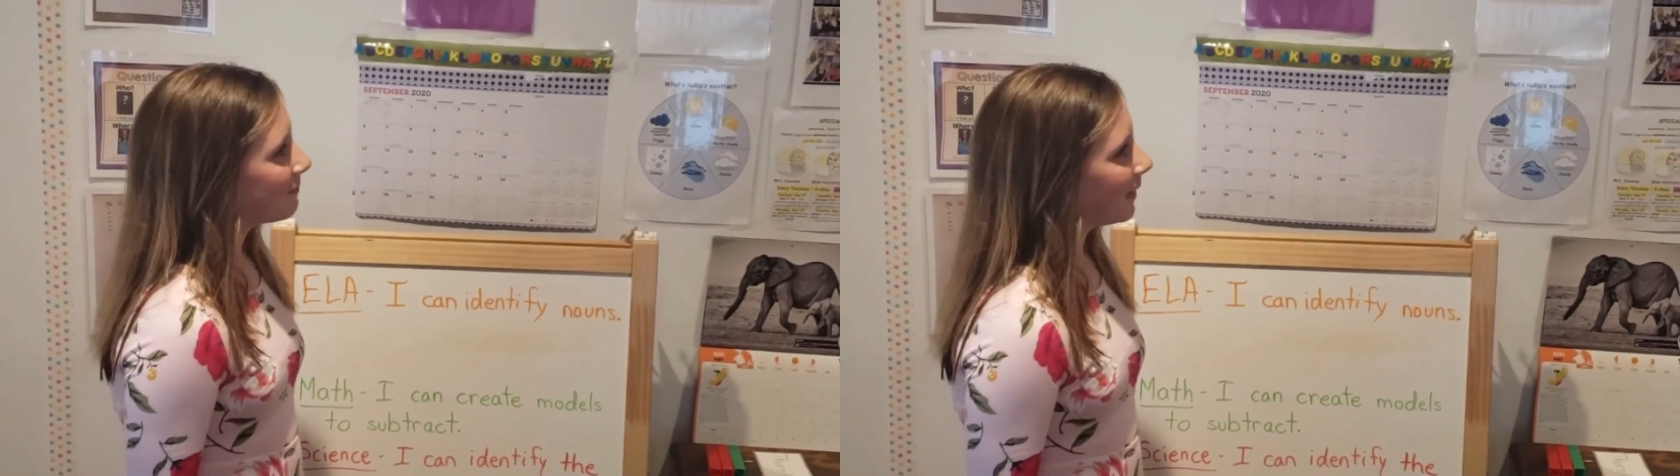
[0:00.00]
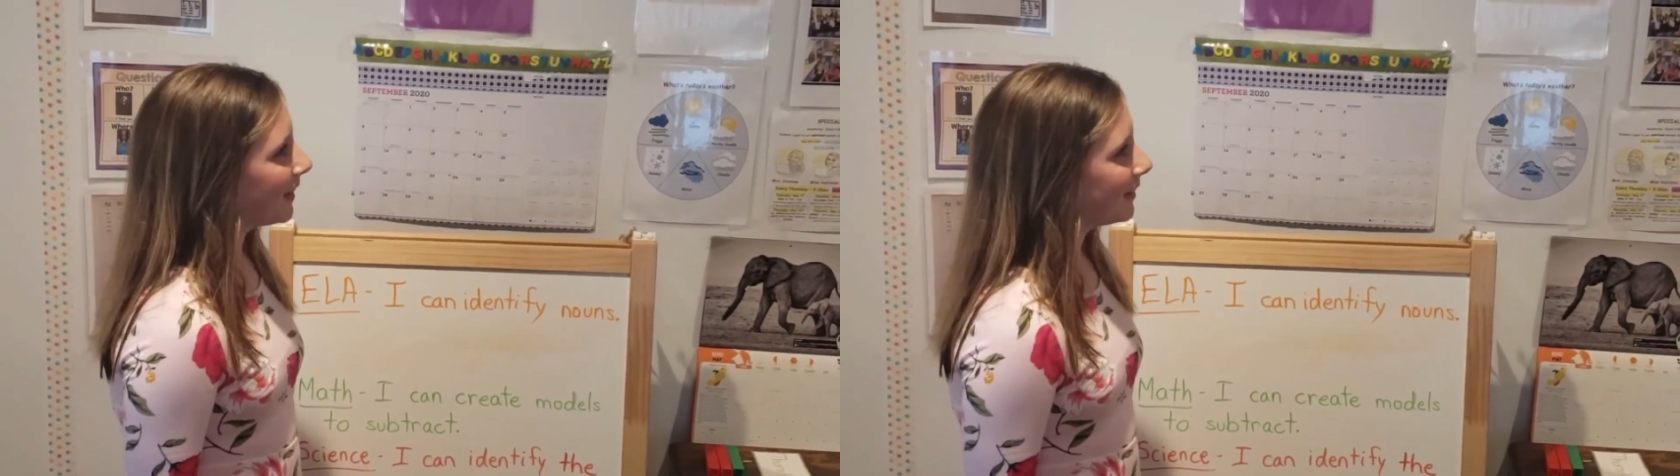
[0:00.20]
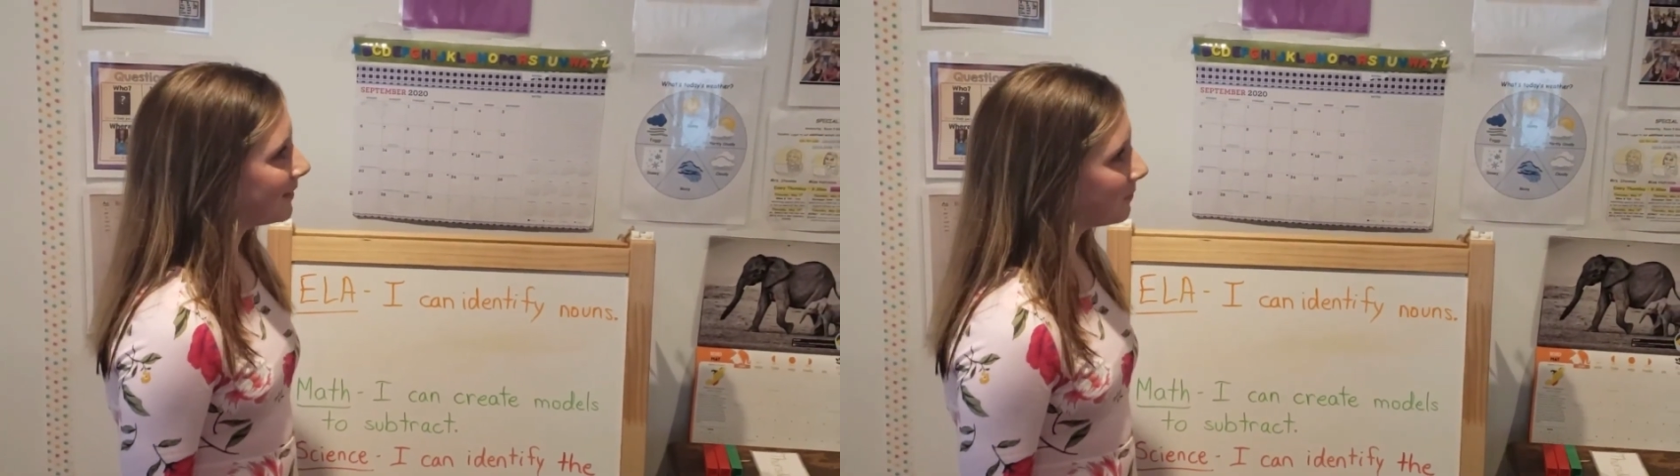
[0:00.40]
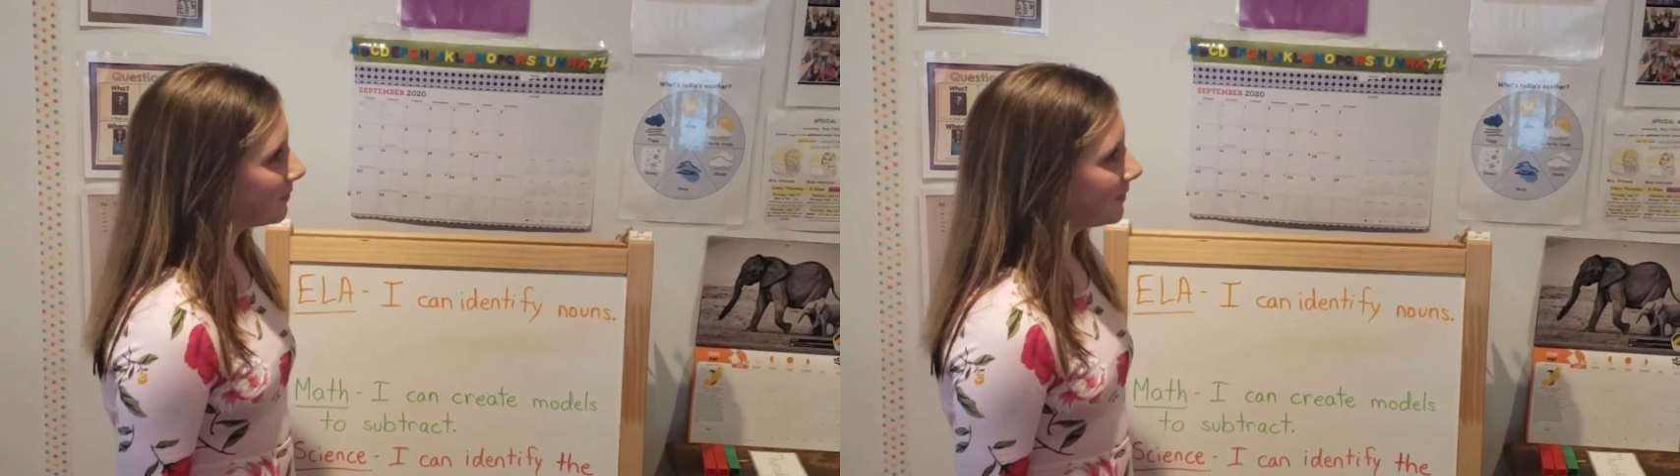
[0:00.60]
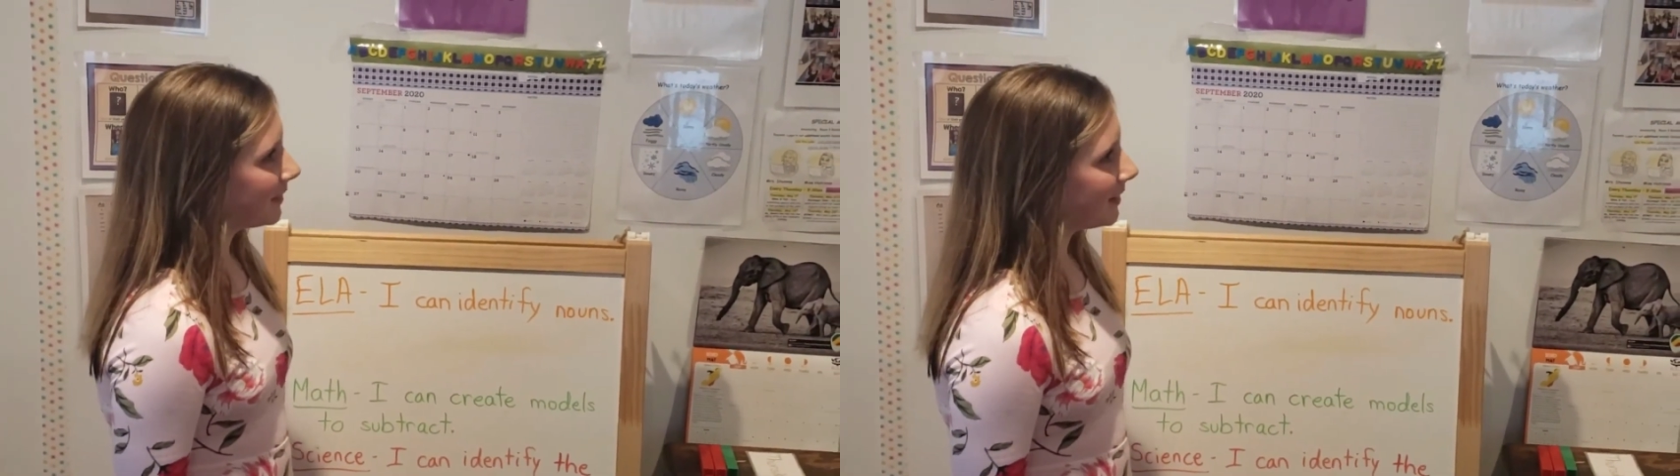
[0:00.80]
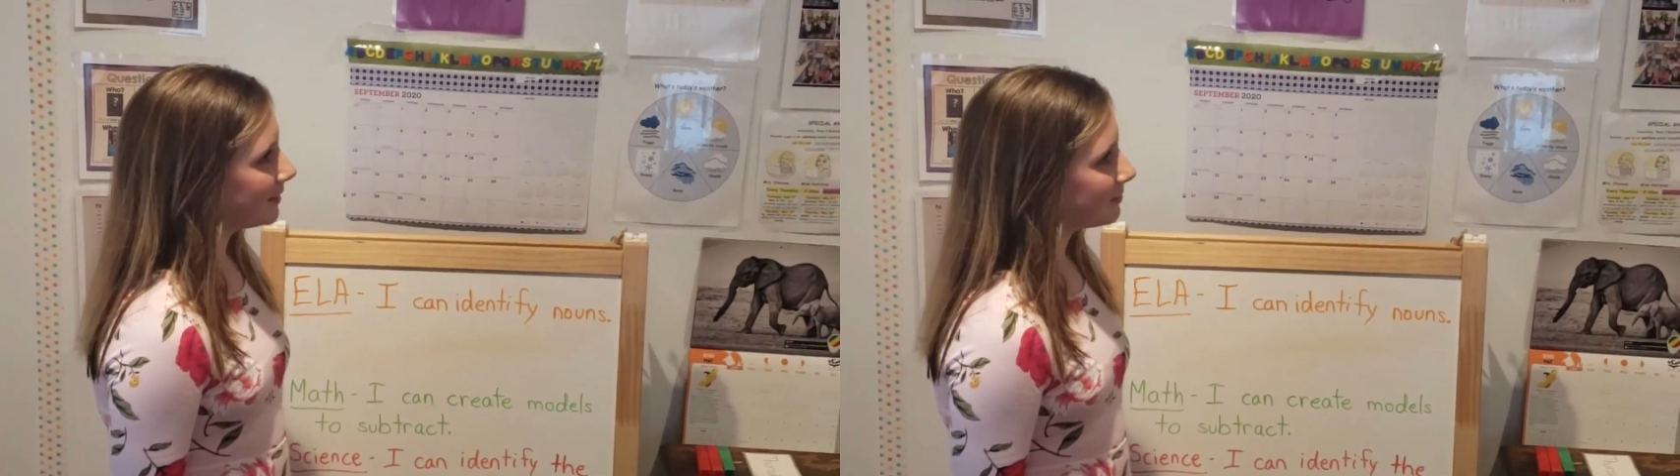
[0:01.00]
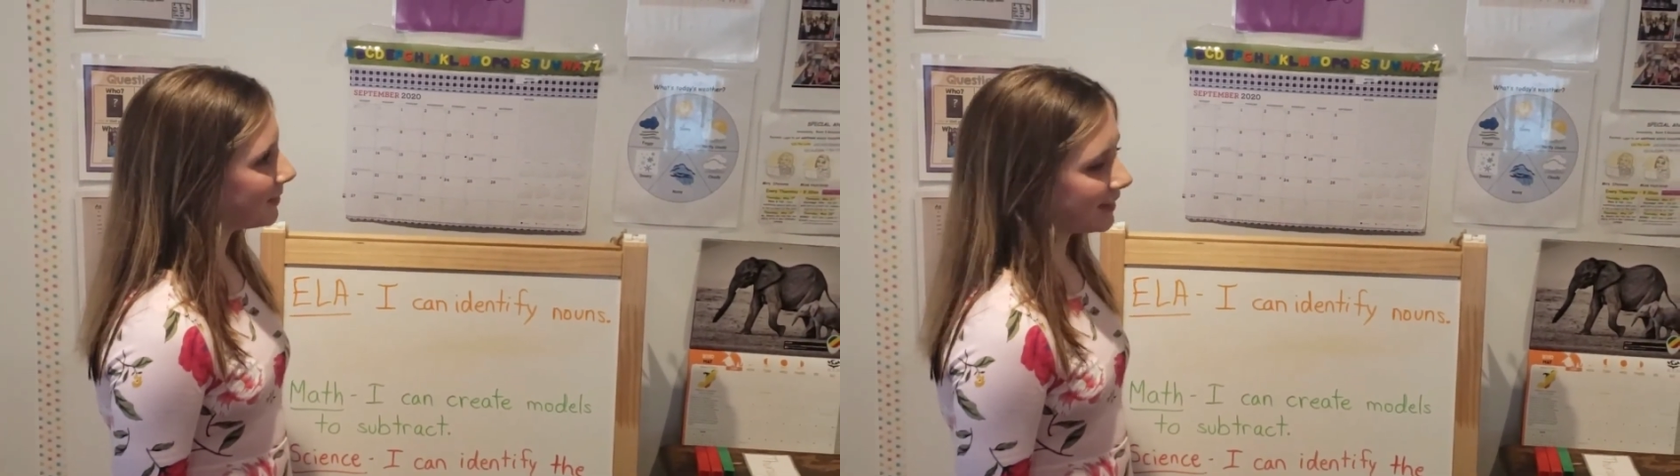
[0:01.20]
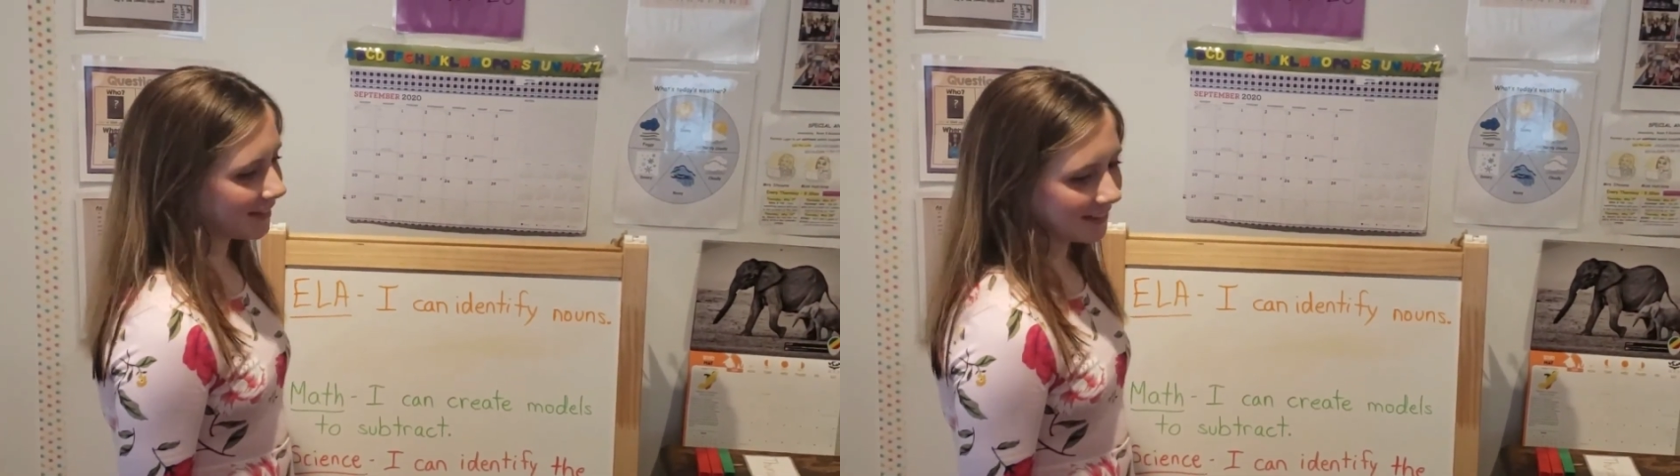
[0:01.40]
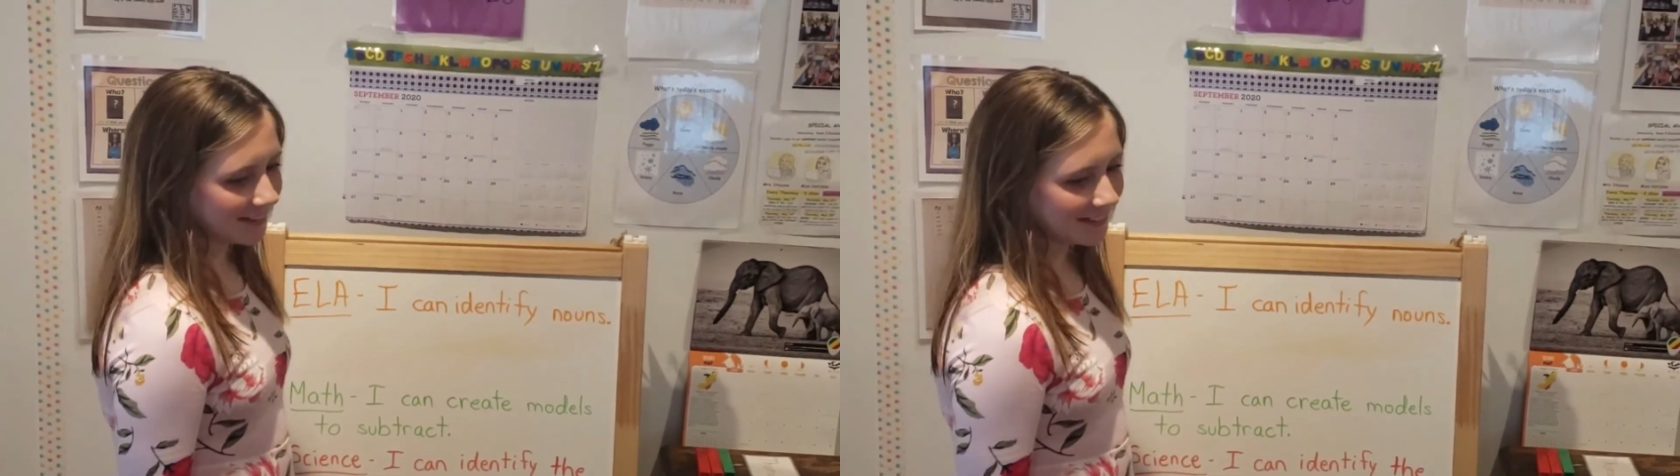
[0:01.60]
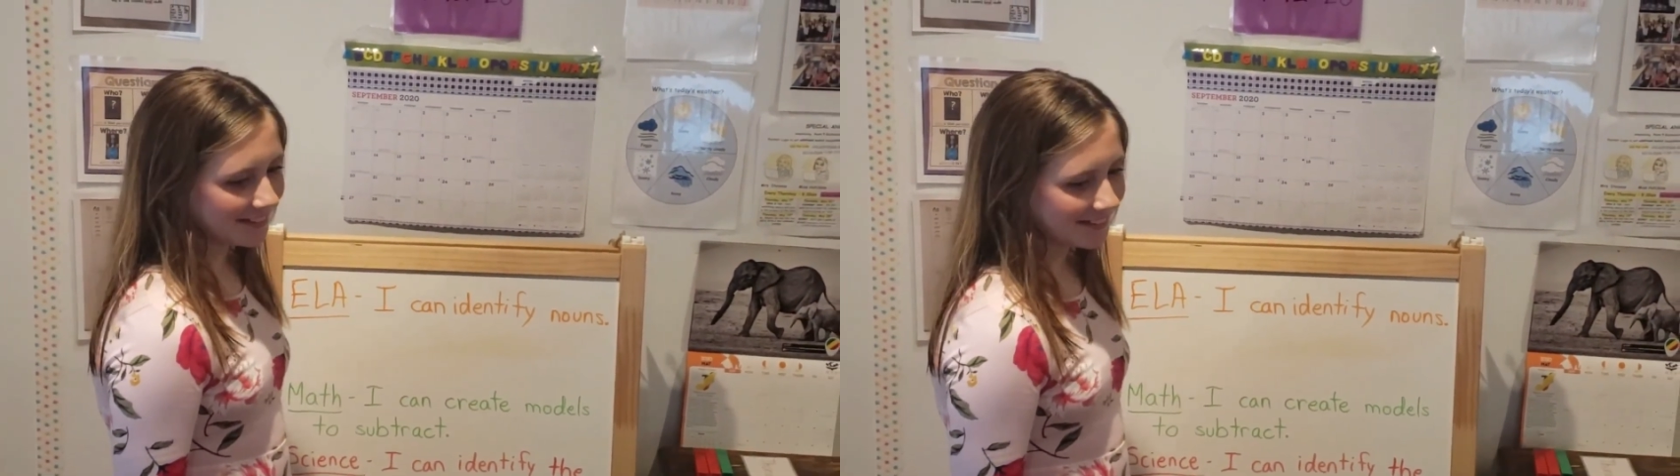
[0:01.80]
but it's pretty
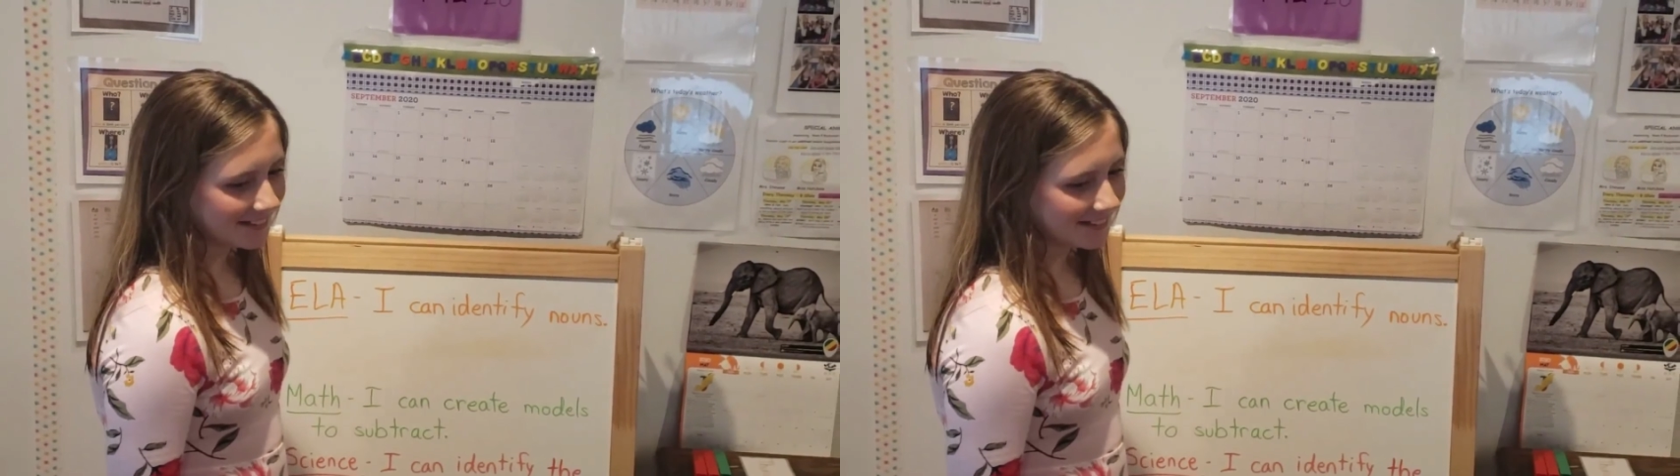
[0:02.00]
good.